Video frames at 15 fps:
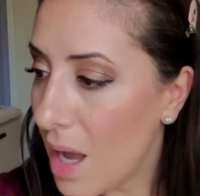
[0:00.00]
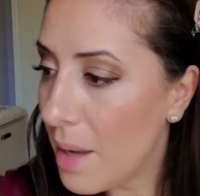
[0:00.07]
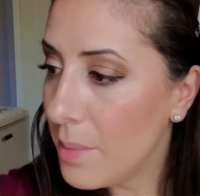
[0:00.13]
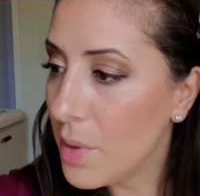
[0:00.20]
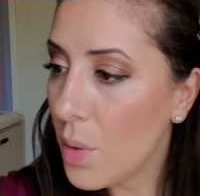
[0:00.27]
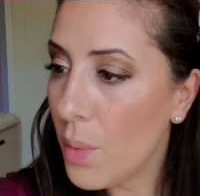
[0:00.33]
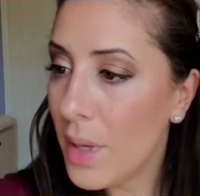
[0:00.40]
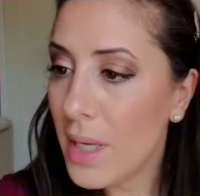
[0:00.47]

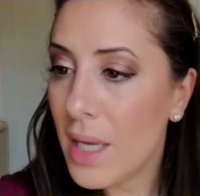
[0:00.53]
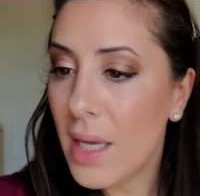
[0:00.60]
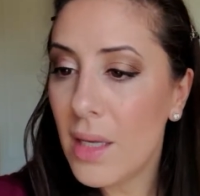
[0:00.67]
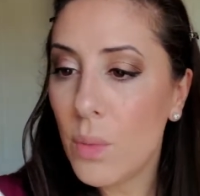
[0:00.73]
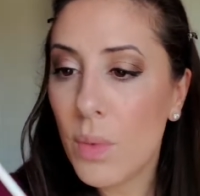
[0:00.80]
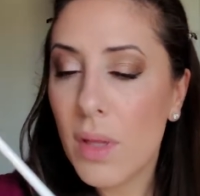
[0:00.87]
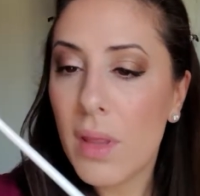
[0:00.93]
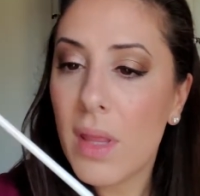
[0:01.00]
I'm going
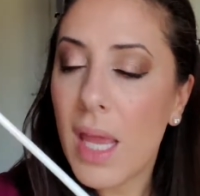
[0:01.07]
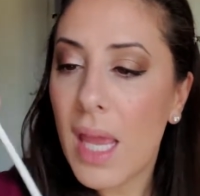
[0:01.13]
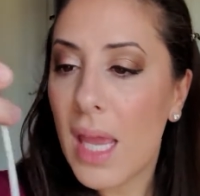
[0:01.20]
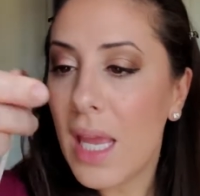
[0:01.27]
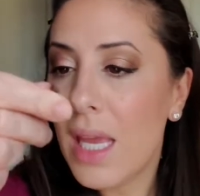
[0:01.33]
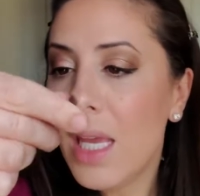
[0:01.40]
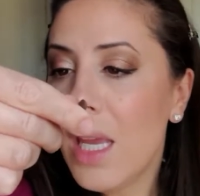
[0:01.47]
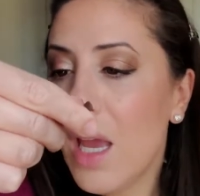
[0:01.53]
in with
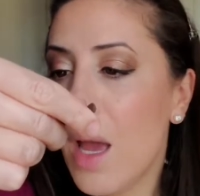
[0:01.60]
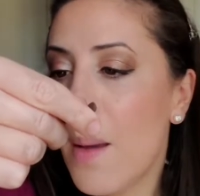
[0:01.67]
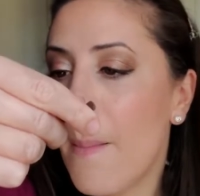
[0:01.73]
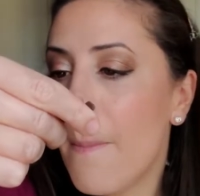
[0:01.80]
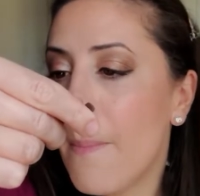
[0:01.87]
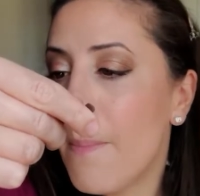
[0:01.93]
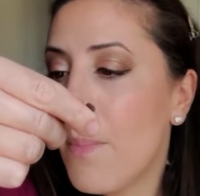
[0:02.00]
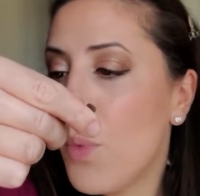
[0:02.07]
a
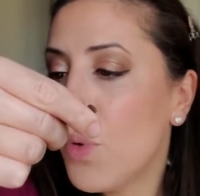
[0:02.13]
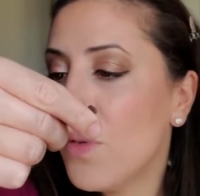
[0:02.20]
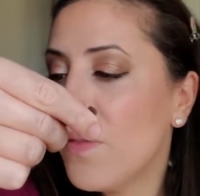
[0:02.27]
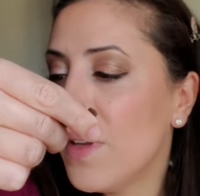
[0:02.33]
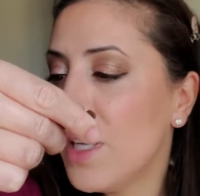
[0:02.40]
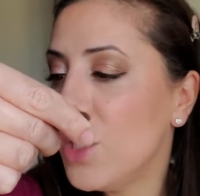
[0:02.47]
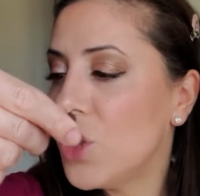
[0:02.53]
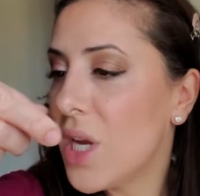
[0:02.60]

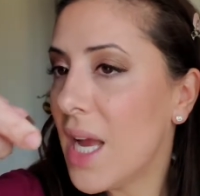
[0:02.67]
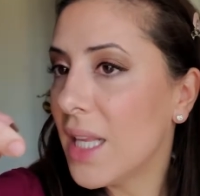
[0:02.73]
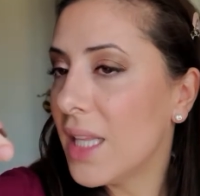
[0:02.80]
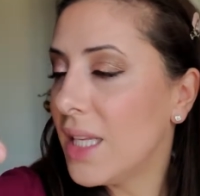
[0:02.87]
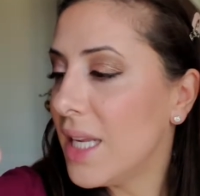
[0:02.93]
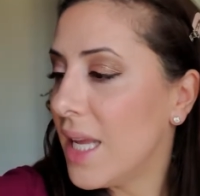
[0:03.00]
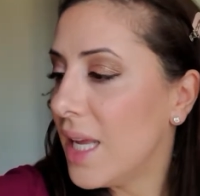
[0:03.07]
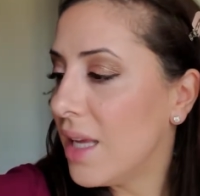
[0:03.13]
Morphe
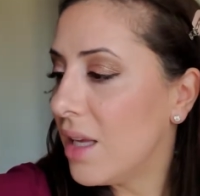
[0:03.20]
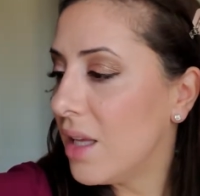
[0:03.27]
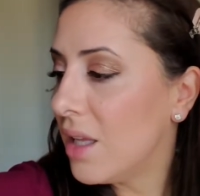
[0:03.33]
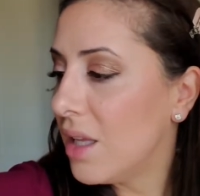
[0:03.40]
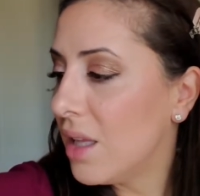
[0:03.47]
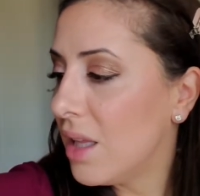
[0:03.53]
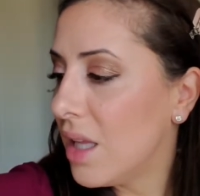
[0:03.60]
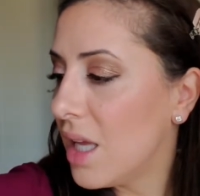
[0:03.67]
Jaclyn
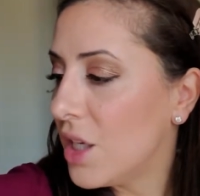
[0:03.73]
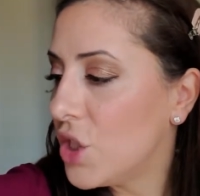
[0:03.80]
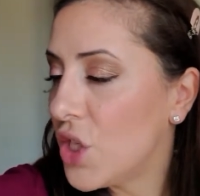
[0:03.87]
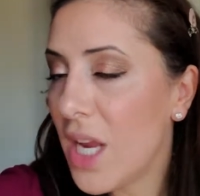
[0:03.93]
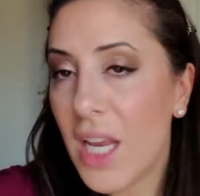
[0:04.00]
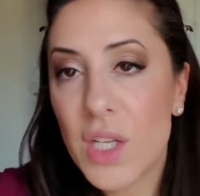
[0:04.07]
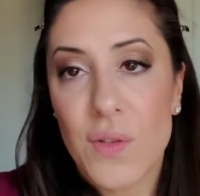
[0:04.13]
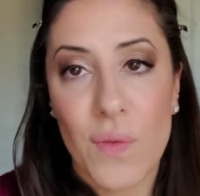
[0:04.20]
Hill
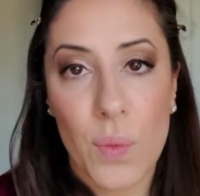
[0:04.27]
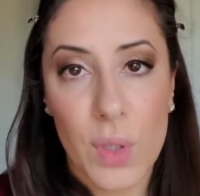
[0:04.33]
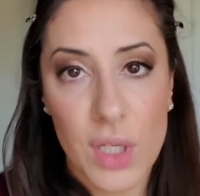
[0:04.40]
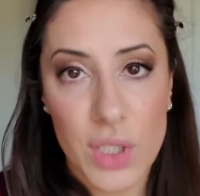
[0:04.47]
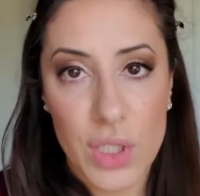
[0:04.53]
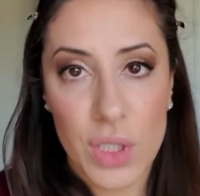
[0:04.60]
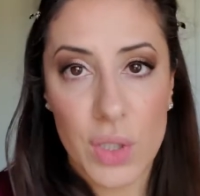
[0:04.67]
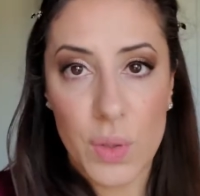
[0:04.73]

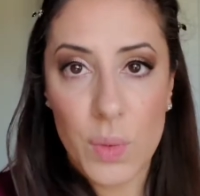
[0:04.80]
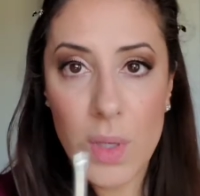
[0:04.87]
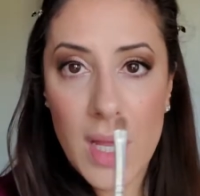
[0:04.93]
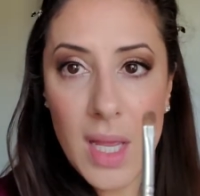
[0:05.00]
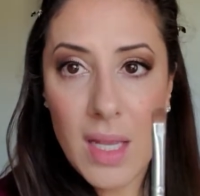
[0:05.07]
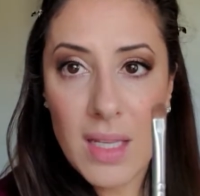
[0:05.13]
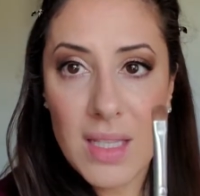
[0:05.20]
JH42,